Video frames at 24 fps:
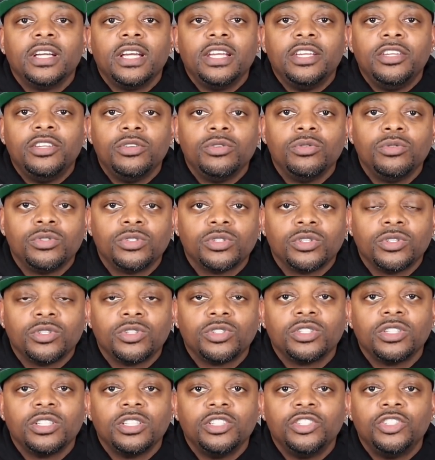
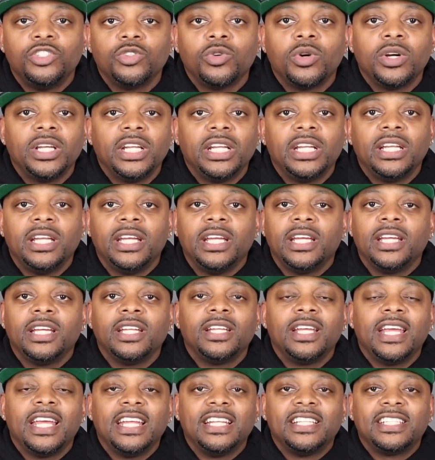users joining
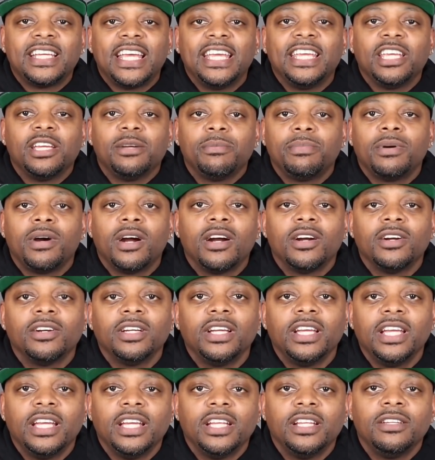in and taking part
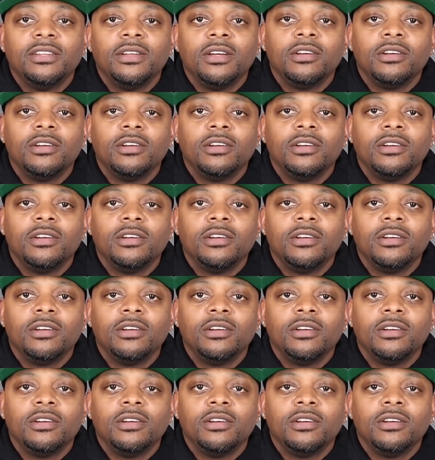in